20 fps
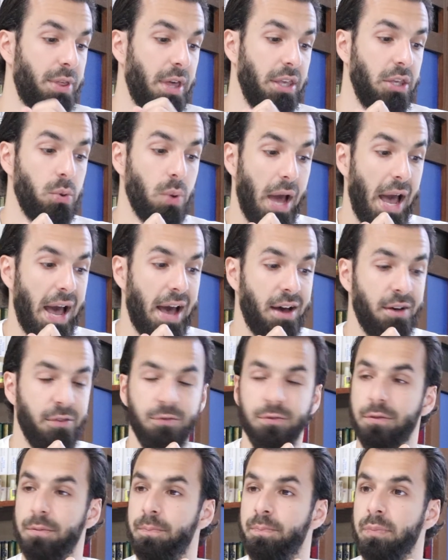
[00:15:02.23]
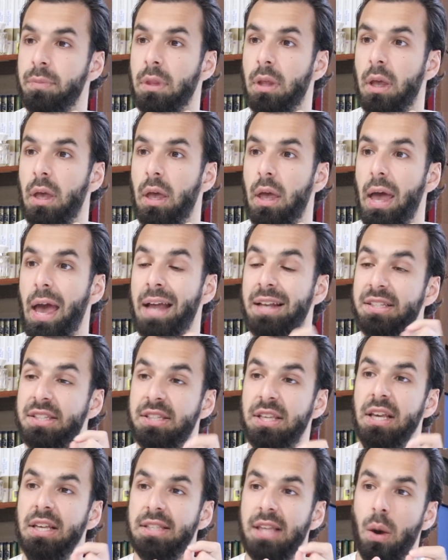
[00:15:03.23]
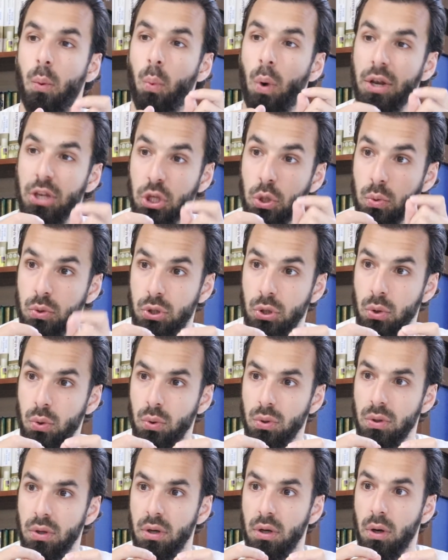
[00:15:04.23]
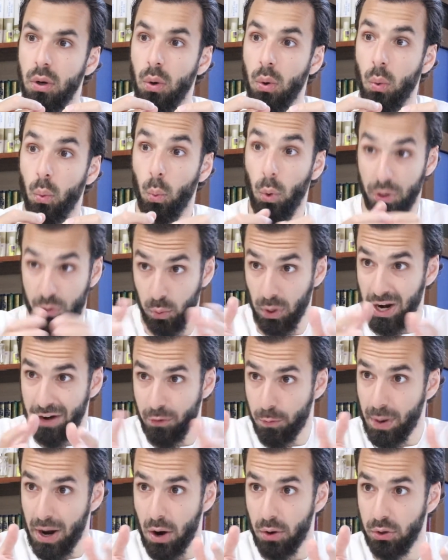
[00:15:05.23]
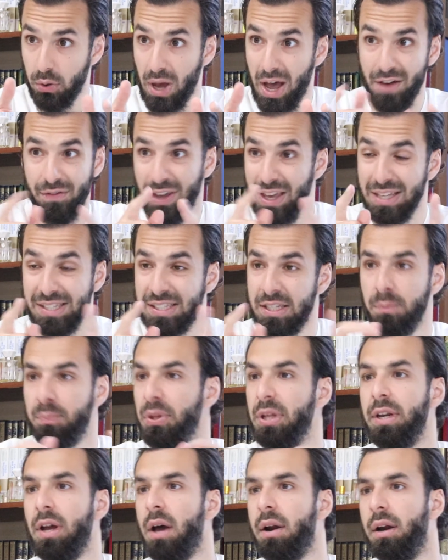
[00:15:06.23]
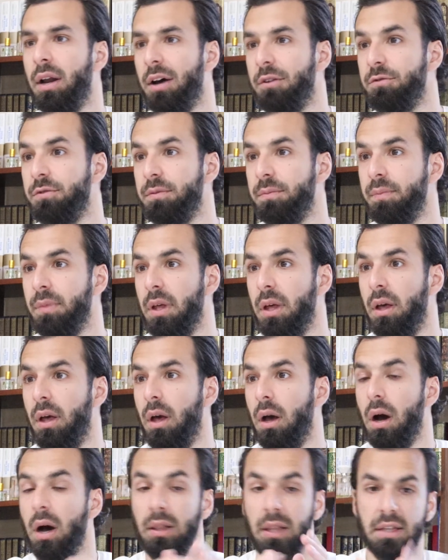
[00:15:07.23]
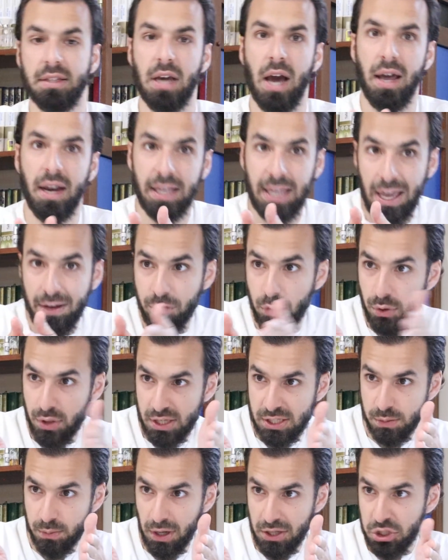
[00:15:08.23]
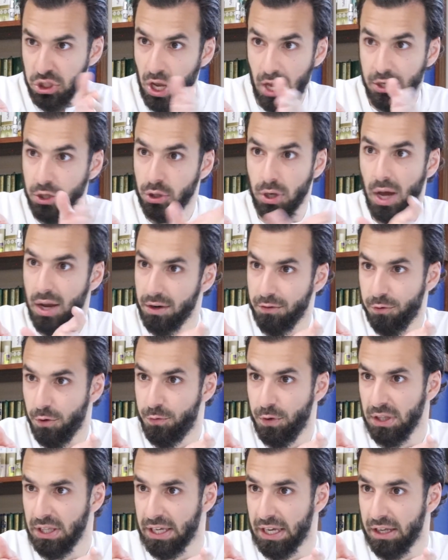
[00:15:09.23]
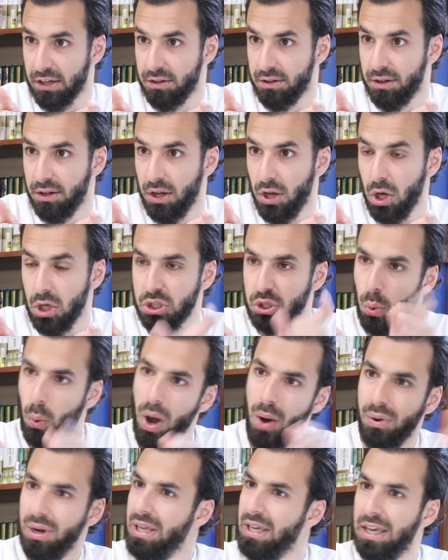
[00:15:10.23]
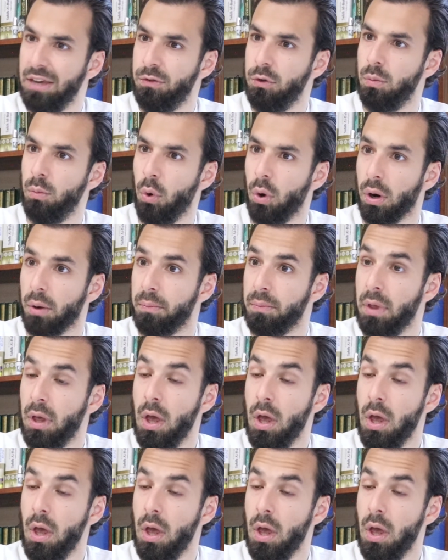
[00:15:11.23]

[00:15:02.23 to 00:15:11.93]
that you have and sees that what you do with whatever power you have is simply not enough. Allah ta'ala gave you this much and you're not fulfilling it. So why would He give you more?